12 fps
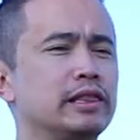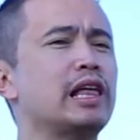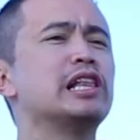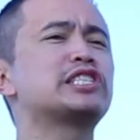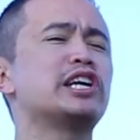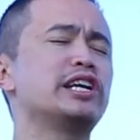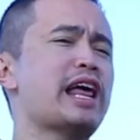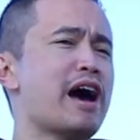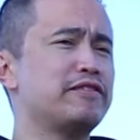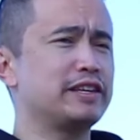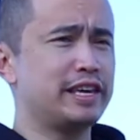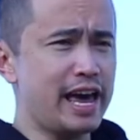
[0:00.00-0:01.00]
Now let's cut it in
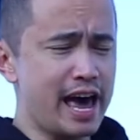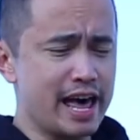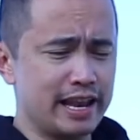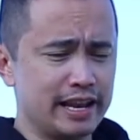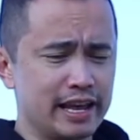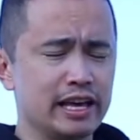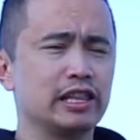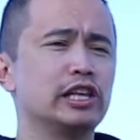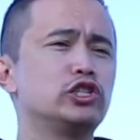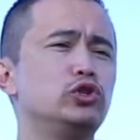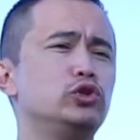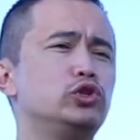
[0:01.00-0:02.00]
half again.
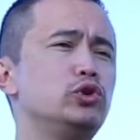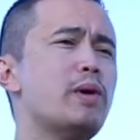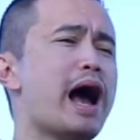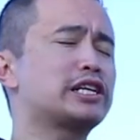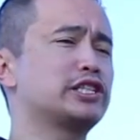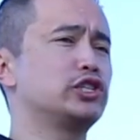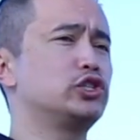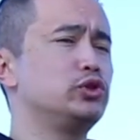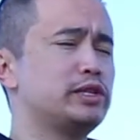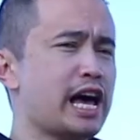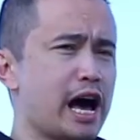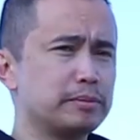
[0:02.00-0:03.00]
Let's do 2 accents,
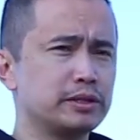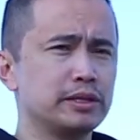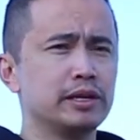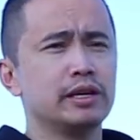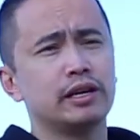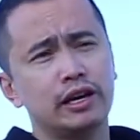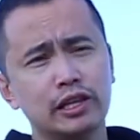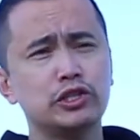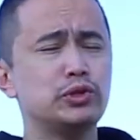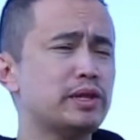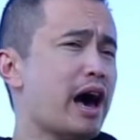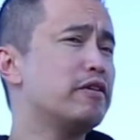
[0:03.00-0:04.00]
2 taps, and
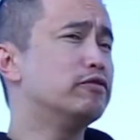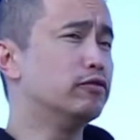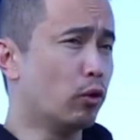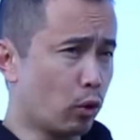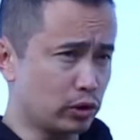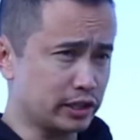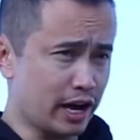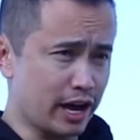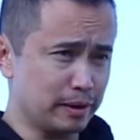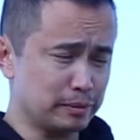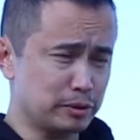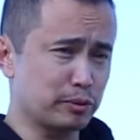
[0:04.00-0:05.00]
let's do that 4
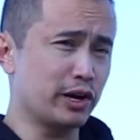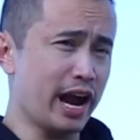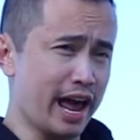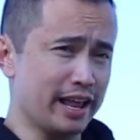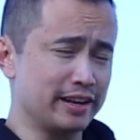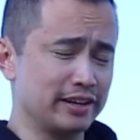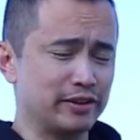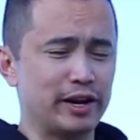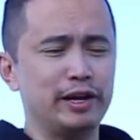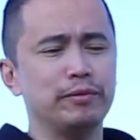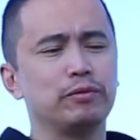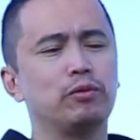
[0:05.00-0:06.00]
times per hand.
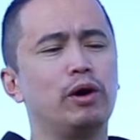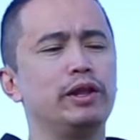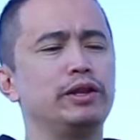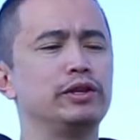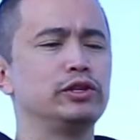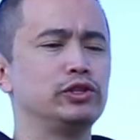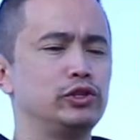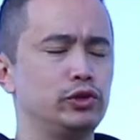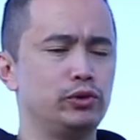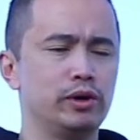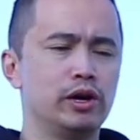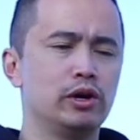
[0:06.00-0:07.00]
Ready? 1,
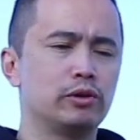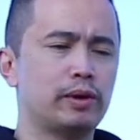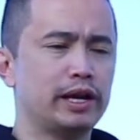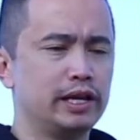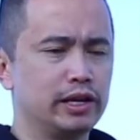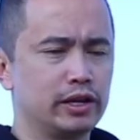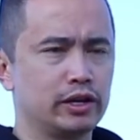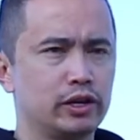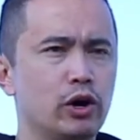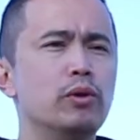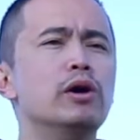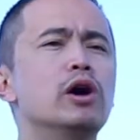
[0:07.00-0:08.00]
2, ready,
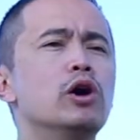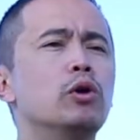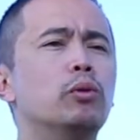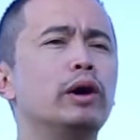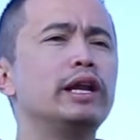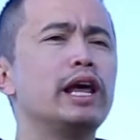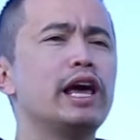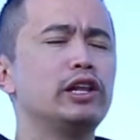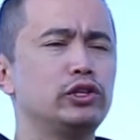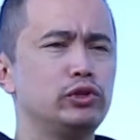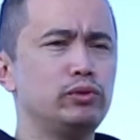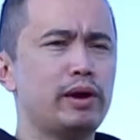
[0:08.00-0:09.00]
go. 1
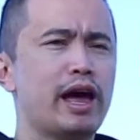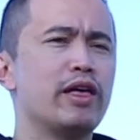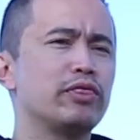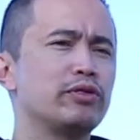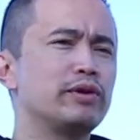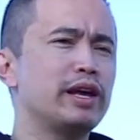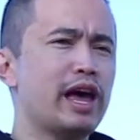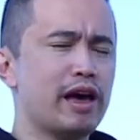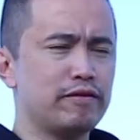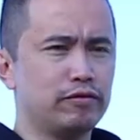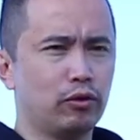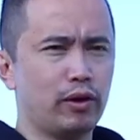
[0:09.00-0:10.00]
and 2 and 3
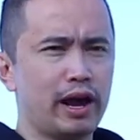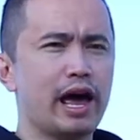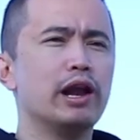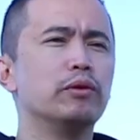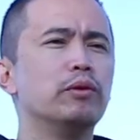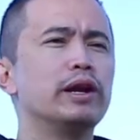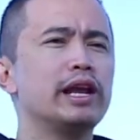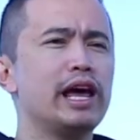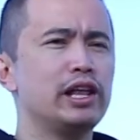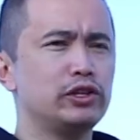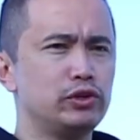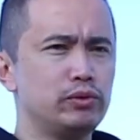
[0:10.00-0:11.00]
and 4 and. 1
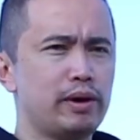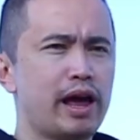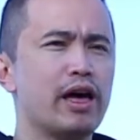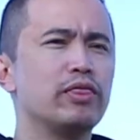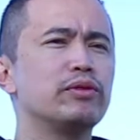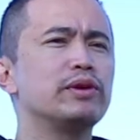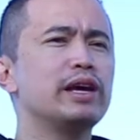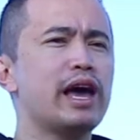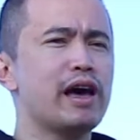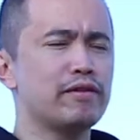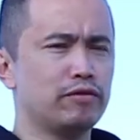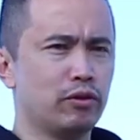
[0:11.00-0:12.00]
and 2 and 3
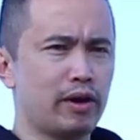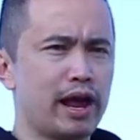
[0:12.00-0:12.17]
and 4